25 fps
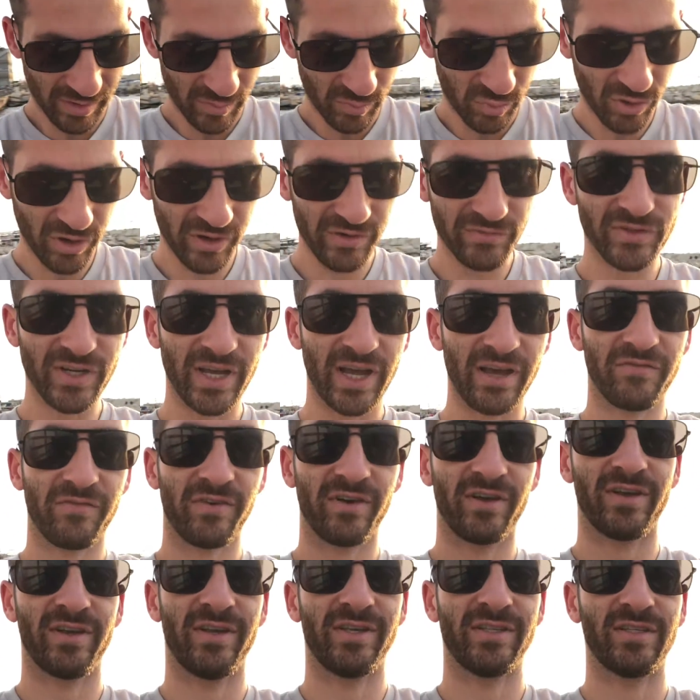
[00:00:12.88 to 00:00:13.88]
the port of
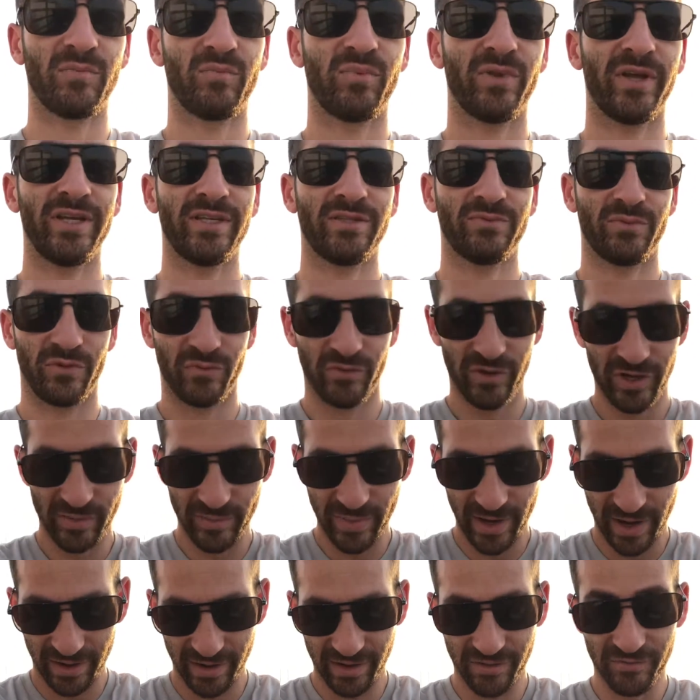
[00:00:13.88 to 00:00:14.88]
Jaffa is a place we read
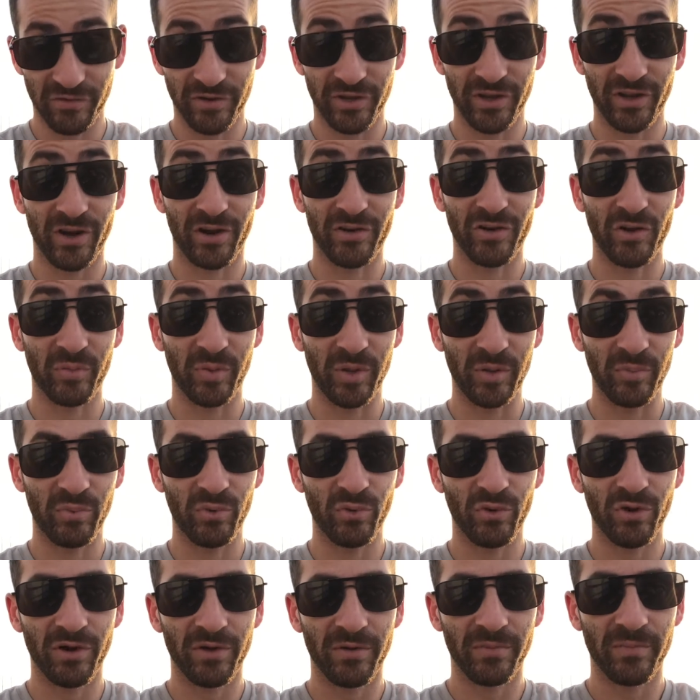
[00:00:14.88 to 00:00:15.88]
about every year on Yom
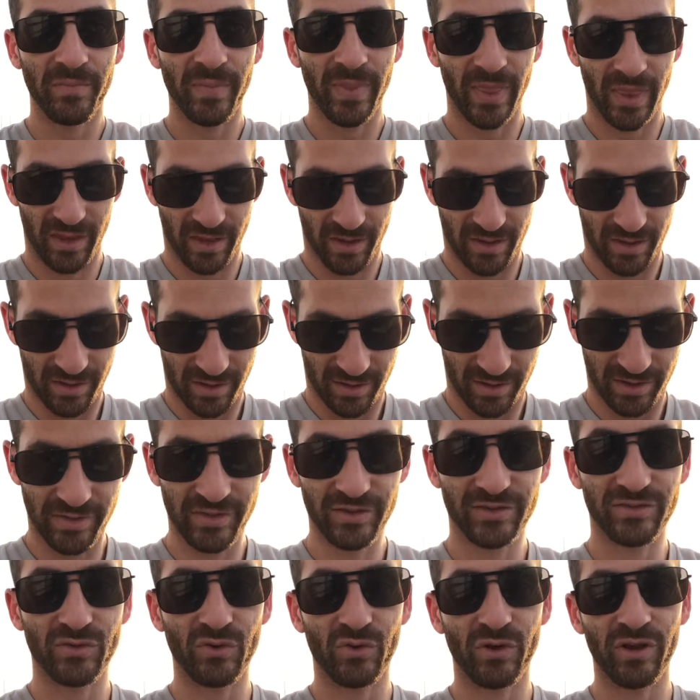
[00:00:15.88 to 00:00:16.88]
Kippur, in the
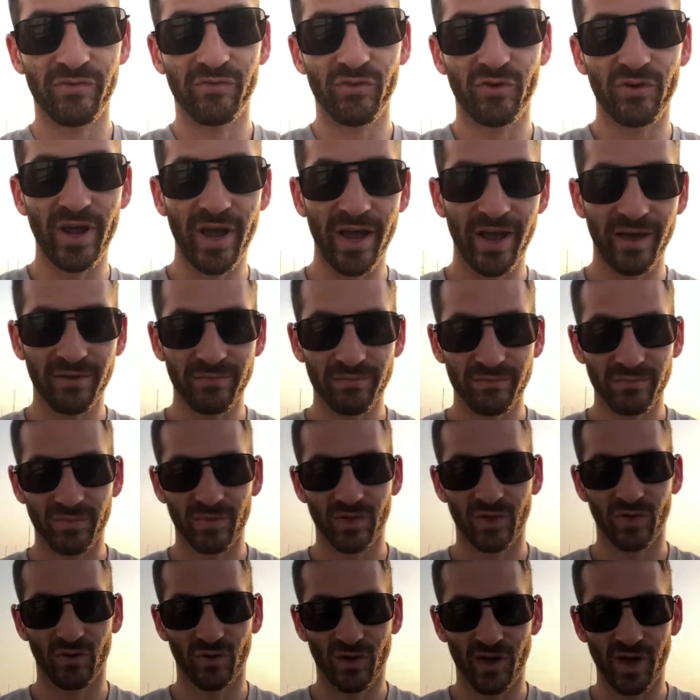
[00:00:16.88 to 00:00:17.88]
story of Jonah,
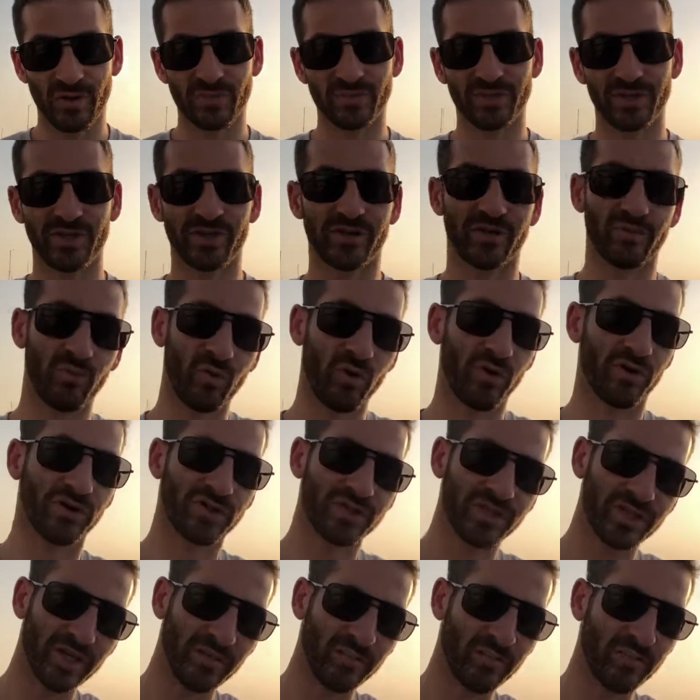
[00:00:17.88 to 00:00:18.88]
who comes here to board a
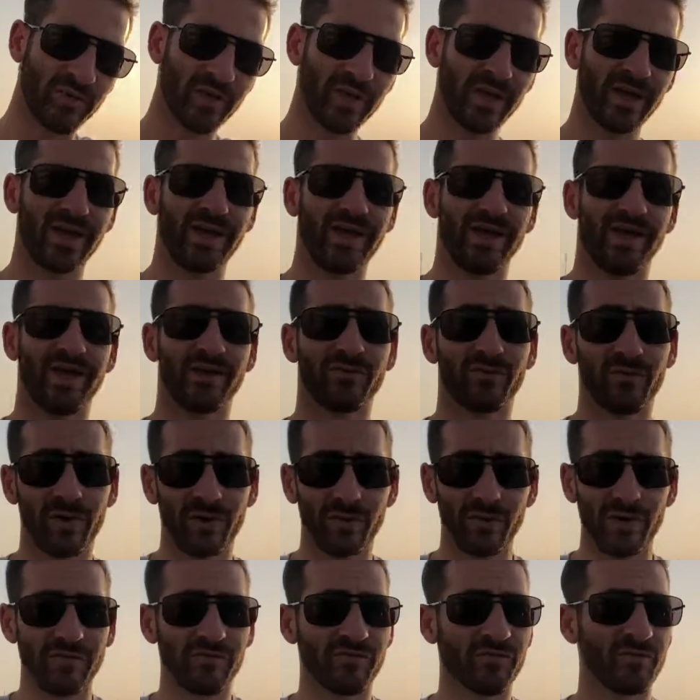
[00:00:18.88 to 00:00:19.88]
ship and run
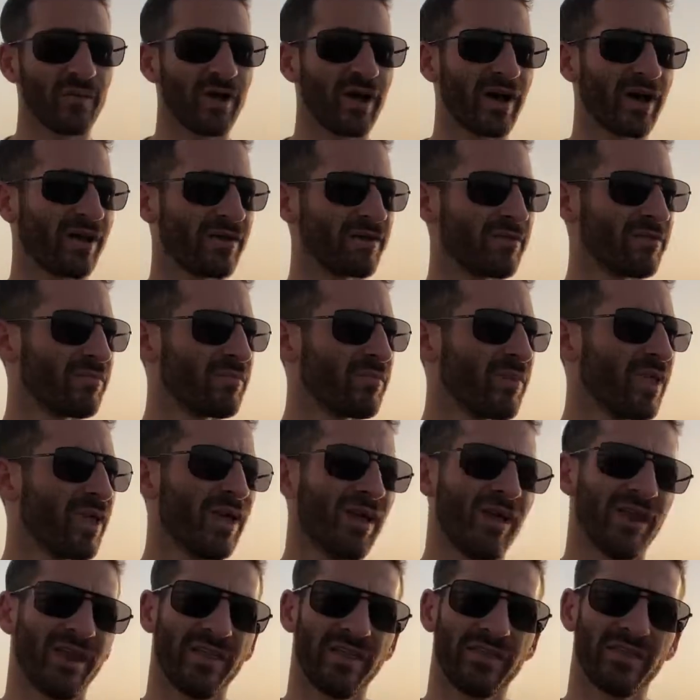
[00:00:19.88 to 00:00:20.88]
away from God.
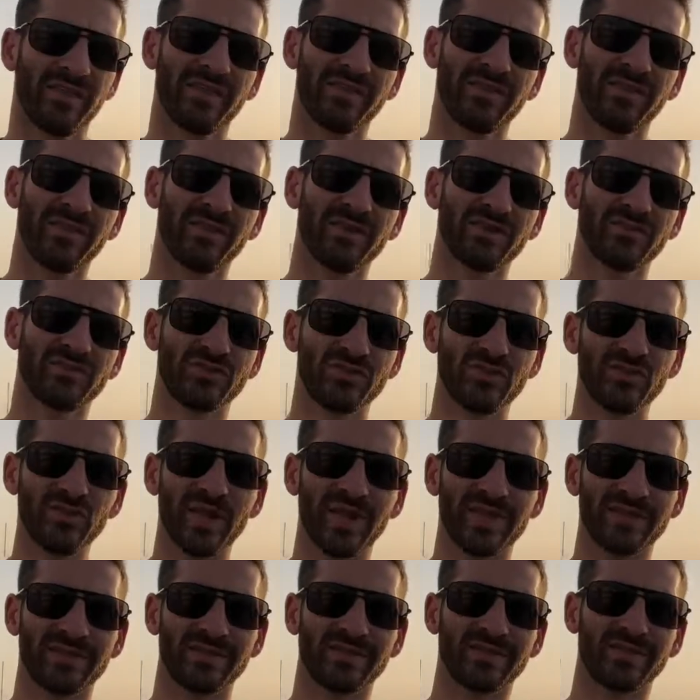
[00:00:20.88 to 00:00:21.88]
And I think that there's two
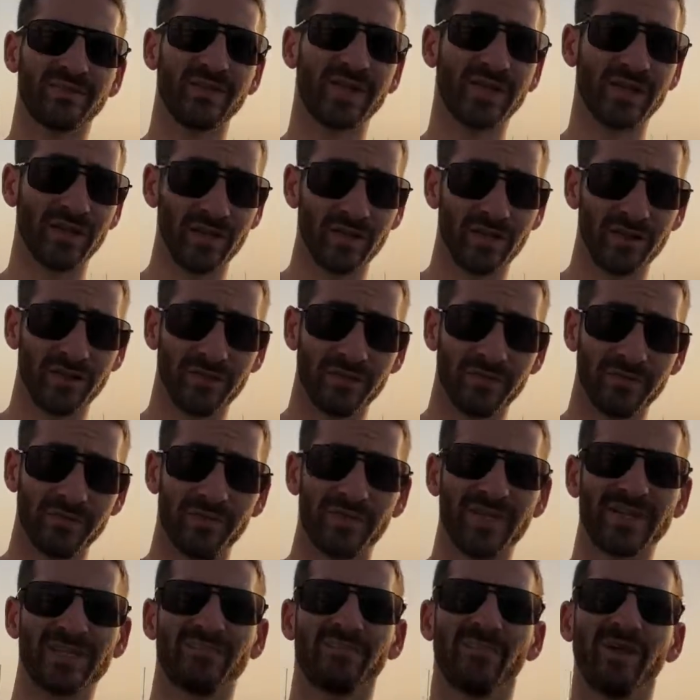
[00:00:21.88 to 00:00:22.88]
lessons we can learn
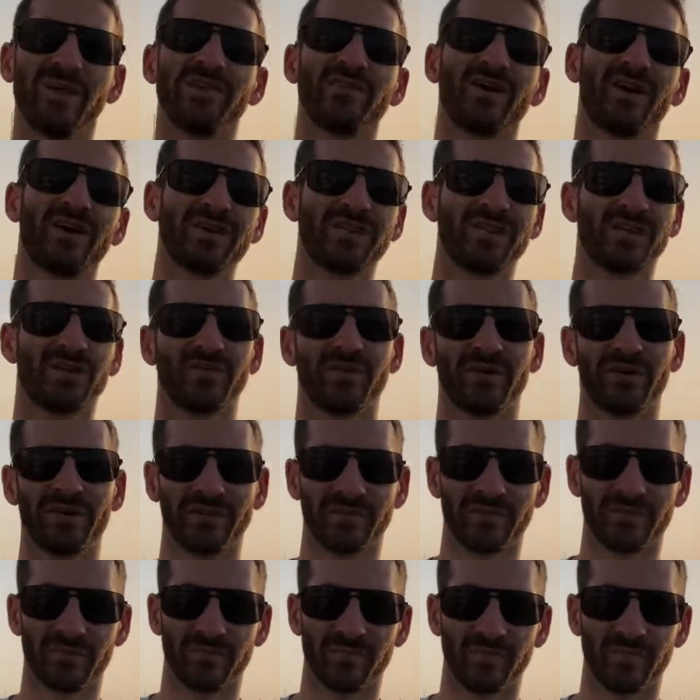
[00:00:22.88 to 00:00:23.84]
that speak to our generation.